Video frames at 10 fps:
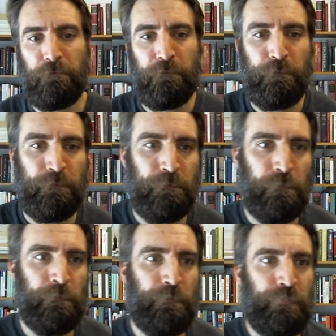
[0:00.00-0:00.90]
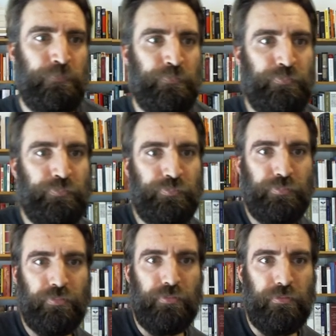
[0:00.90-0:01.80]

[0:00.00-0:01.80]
[no speech]